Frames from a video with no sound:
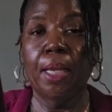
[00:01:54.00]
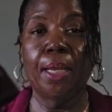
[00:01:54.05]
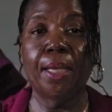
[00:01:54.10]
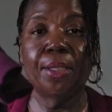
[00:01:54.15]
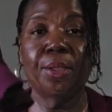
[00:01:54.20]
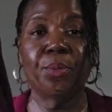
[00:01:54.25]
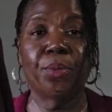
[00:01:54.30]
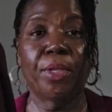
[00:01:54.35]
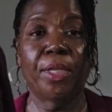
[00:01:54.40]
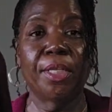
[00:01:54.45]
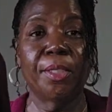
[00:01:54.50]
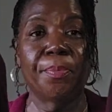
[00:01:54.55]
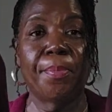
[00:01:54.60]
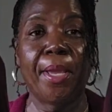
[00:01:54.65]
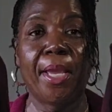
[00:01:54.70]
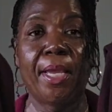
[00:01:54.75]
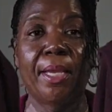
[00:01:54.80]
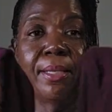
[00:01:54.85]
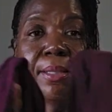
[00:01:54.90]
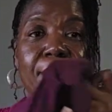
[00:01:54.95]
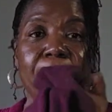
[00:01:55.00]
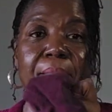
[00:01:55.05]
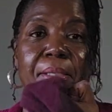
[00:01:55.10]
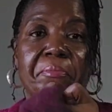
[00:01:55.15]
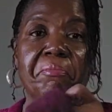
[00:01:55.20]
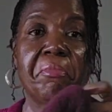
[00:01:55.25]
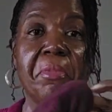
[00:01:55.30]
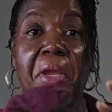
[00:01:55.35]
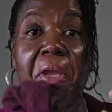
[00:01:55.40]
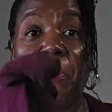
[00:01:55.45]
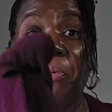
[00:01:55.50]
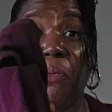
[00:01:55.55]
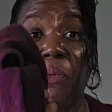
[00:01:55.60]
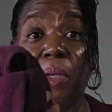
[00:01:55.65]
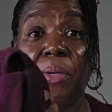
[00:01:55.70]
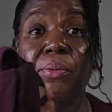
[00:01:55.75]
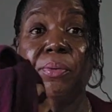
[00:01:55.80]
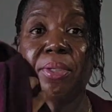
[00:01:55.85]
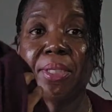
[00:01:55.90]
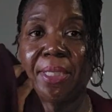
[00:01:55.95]
As well as pants, and
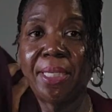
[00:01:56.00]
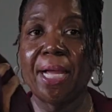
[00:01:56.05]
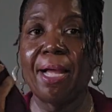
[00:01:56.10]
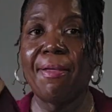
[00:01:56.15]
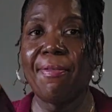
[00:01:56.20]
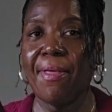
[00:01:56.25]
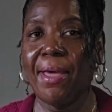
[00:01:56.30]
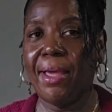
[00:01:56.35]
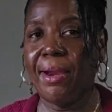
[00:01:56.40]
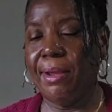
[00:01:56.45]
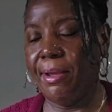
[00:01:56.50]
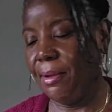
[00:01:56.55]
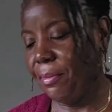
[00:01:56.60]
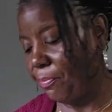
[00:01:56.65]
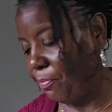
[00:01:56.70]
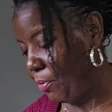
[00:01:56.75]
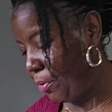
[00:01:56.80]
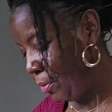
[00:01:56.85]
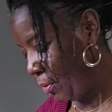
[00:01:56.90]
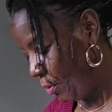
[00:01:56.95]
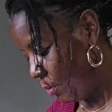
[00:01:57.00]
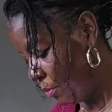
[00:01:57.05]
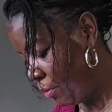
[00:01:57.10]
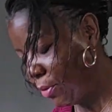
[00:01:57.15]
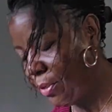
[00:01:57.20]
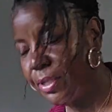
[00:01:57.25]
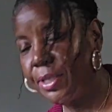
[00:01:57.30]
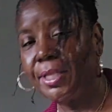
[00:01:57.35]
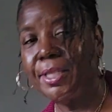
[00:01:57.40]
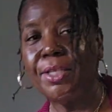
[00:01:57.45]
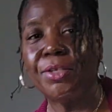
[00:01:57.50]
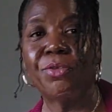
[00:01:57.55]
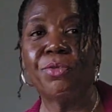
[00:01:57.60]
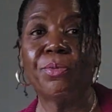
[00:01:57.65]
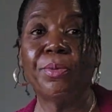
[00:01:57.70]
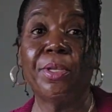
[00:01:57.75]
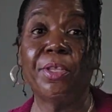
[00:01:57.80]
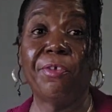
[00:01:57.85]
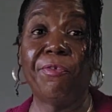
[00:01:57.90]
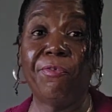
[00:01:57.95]
we will style that up. This will
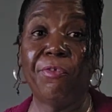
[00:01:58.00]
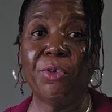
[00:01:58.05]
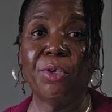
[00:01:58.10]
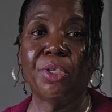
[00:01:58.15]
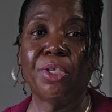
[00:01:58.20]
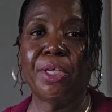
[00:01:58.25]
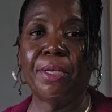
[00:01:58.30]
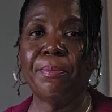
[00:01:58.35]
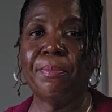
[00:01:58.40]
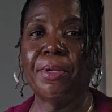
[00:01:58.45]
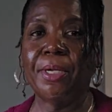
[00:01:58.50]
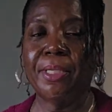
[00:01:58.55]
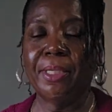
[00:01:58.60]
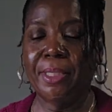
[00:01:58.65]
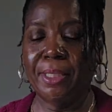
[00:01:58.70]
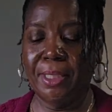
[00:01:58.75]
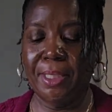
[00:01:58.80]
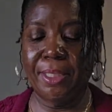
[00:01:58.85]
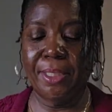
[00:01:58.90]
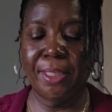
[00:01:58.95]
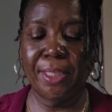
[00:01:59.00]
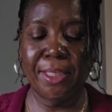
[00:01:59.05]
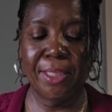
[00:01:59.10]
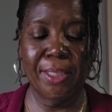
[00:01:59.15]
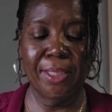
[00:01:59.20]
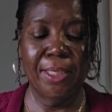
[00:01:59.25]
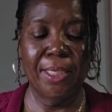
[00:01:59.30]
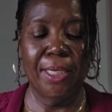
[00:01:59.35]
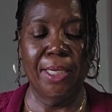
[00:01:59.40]
be the first up on the list.